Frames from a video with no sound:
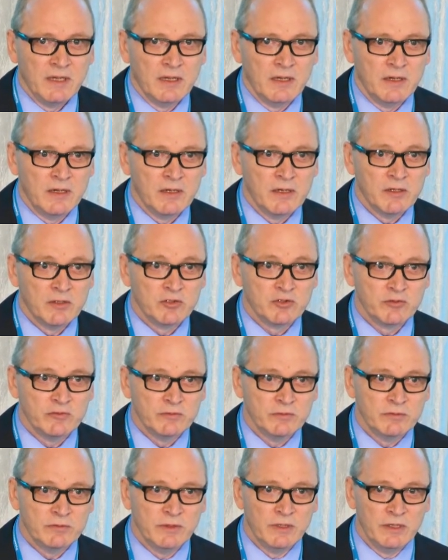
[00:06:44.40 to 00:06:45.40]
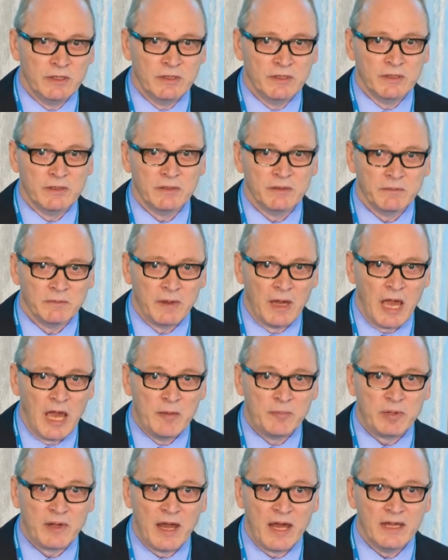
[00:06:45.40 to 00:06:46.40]
to
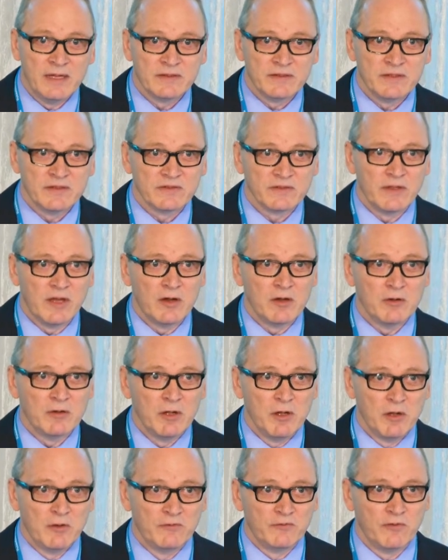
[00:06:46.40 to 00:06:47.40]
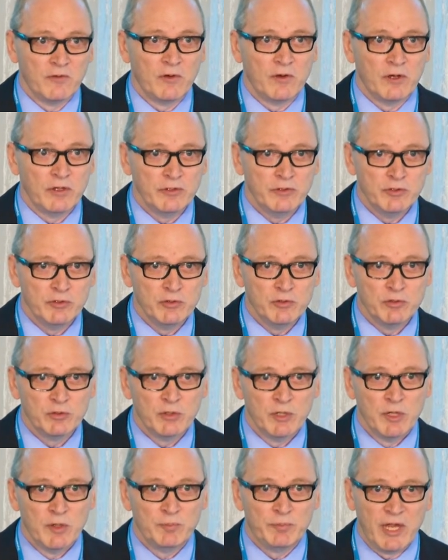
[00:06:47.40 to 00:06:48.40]
apply this now for a
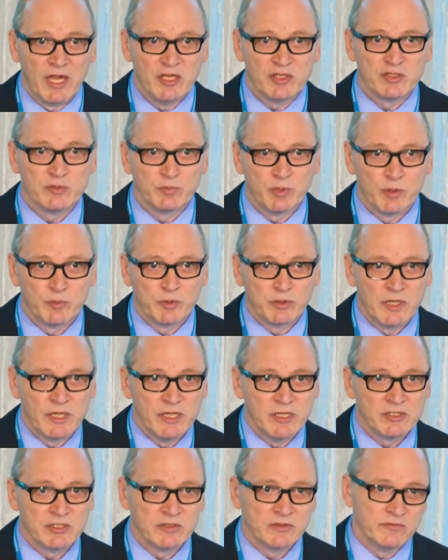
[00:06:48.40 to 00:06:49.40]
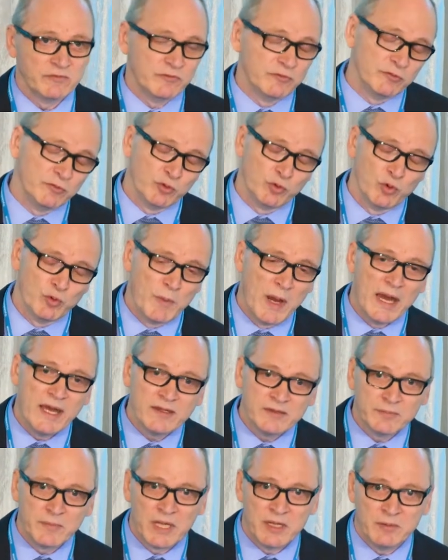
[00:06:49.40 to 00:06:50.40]
new patient population who
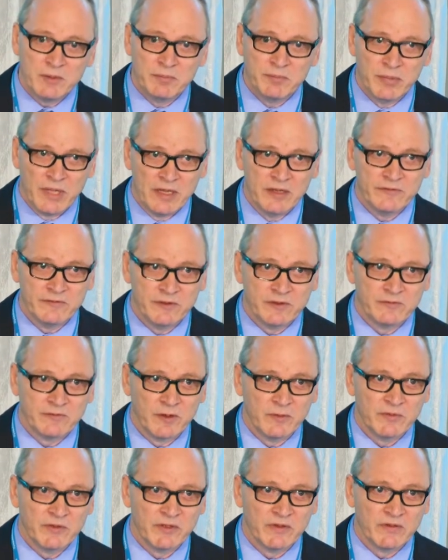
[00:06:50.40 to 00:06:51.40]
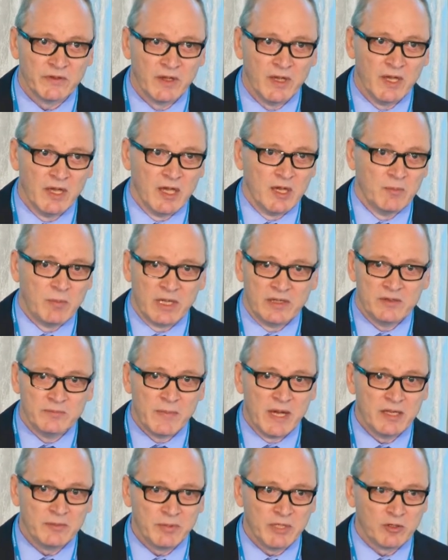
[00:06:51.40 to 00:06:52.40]
might maybe benefit from this, but it
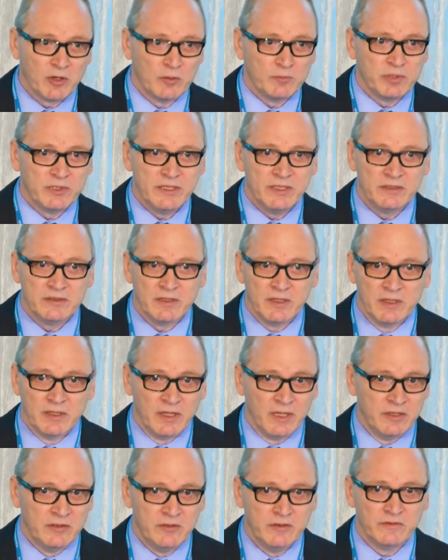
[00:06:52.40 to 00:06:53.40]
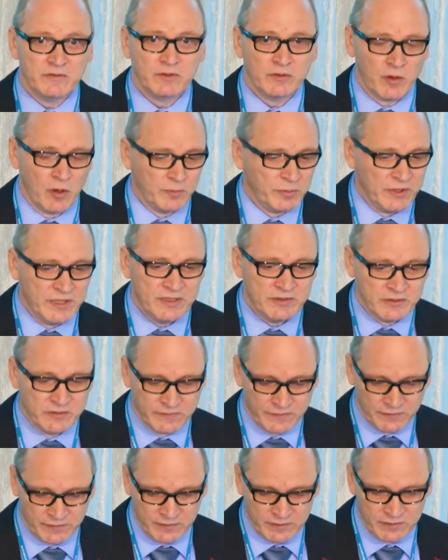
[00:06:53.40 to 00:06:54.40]
might be a complete
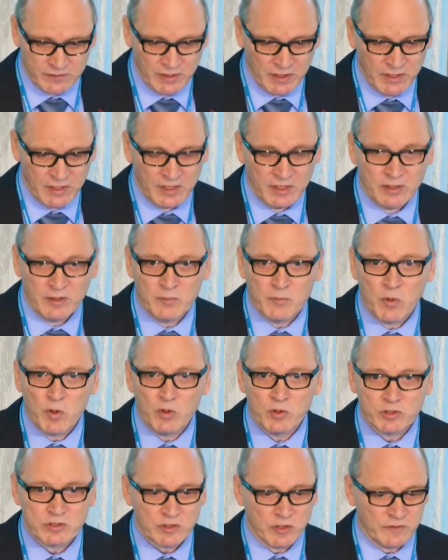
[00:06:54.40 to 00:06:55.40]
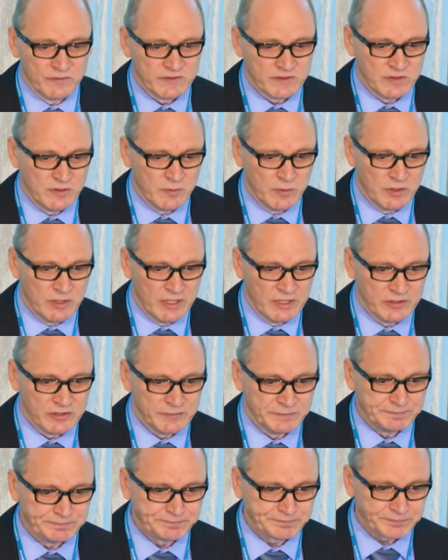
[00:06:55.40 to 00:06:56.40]
different mode of
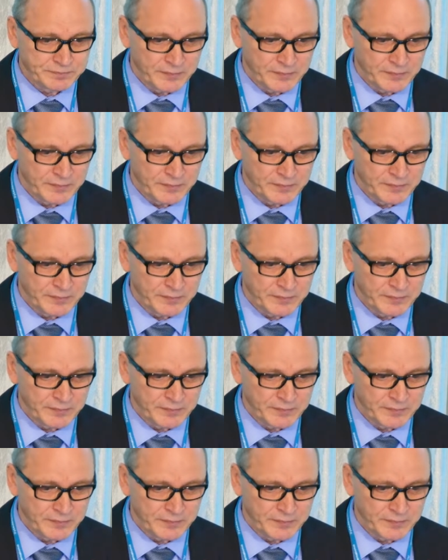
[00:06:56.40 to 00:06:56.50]
stimulation.